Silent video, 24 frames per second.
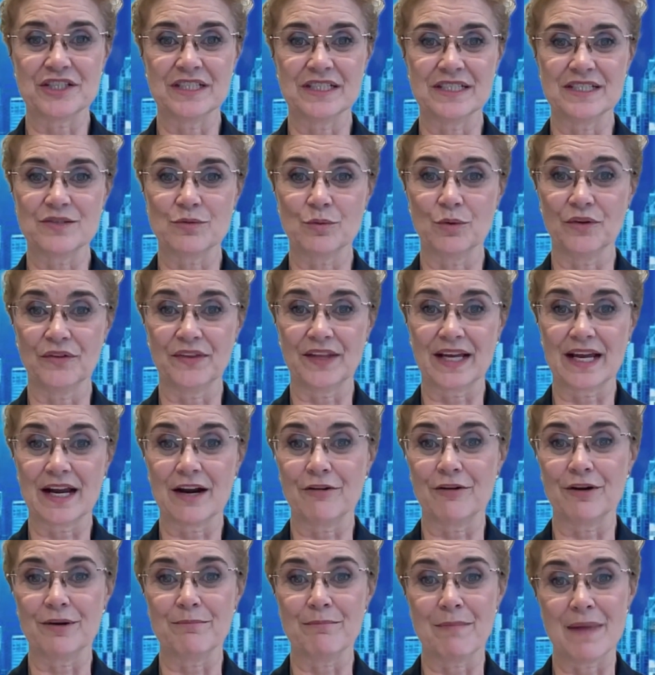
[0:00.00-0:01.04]
as to what the
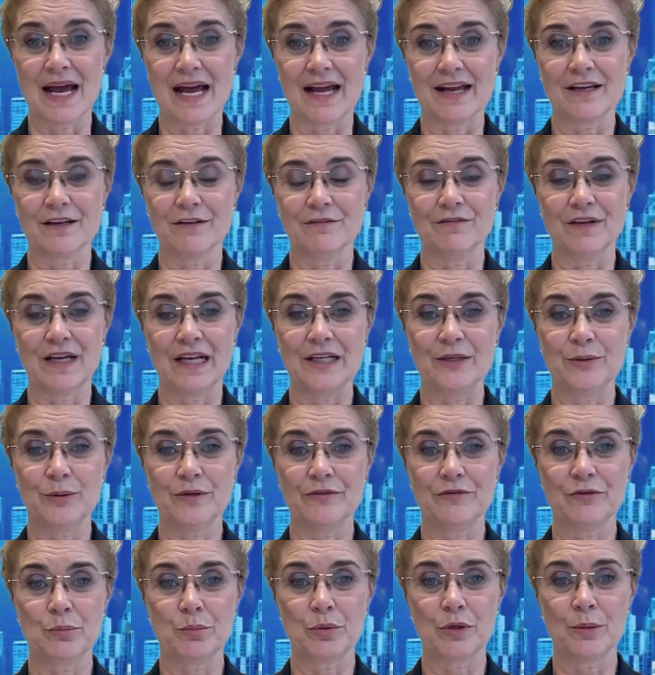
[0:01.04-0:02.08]
current market value
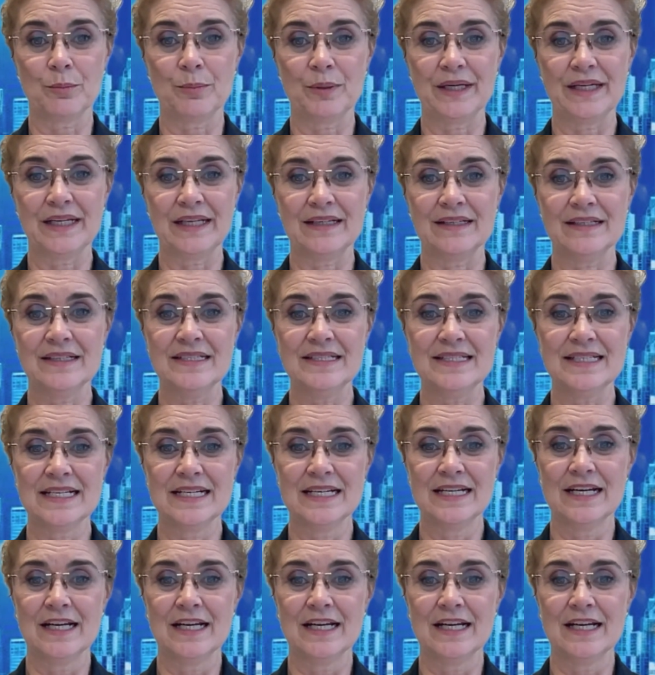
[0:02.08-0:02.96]
of a property is.